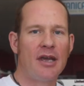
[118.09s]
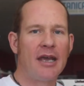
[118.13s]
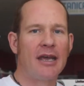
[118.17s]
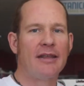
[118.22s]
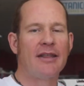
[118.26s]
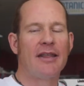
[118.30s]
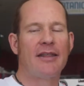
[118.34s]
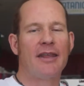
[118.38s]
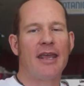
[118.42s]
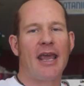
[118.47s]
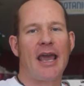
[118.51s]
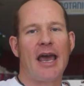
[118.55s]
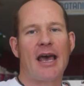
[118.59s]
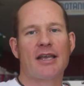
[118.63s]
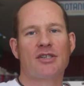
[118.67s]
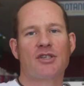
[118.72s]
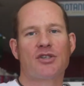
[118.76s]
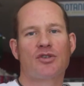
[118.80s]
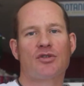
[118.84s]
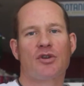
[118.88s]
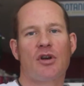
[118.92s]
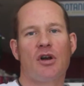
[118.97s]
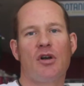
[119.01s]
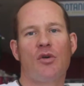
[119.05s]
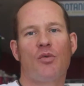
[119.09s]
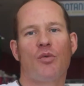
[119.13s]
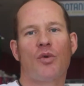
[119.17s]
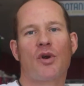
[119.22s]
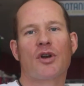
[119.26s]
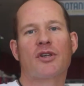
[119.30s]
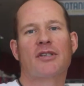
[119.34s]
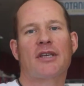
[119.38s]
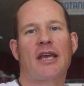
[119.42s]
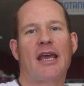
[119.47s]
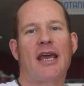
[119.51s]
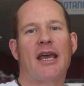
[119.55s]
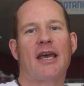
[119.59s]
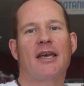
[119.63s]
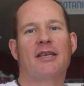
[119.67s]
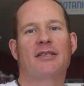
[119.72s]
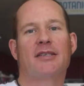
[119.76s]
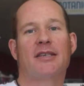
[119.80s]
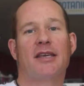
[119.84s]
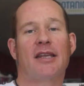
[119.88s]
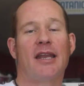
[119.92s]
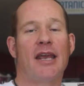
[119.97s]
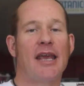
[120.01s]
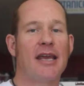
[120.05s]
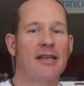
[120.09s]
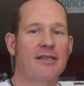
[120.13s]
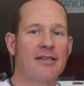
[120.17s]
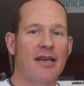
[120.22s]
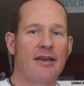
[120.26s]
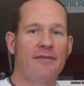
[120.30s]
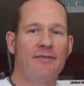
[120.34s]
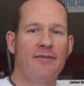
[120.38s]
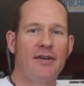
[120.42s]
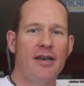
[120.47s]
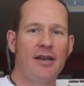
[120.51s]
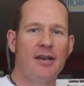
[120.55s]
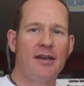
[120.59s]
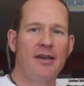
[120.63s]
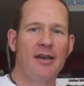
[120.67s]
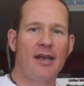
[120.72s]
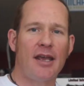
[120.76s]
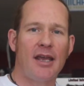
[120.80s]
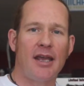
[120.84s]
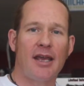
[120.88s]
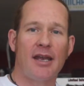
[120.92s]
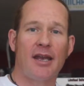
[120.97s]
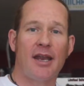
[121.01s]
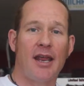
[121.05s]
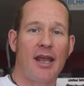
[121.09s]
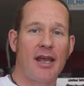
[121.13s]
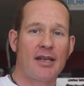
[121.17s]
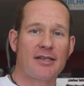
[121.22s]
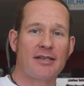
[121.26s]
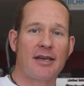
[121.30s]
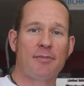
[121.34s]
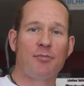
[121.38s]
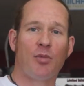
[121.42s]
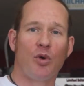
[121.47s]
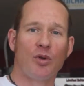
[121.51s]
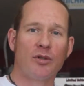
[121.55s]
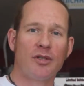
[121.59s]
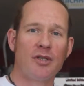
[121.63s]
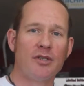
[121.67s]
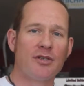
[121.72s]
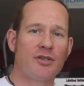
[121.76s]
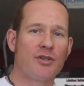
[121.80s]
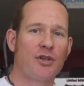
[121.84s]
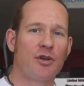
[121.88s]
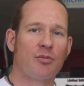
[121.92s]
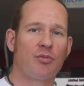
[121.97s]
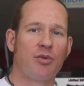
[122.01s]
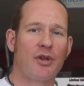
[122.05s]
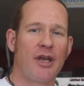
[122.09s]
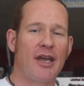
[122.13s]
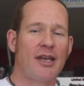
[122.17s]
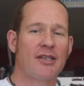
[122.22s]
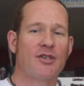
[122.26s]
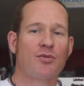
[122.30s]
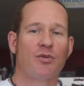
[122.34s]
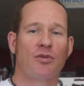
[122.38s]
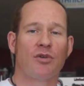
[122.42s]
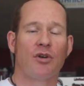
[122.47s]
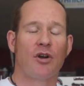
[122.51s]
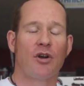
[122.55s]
And then the azatrol works as an anti-feed and an anti-molten, so your plants will,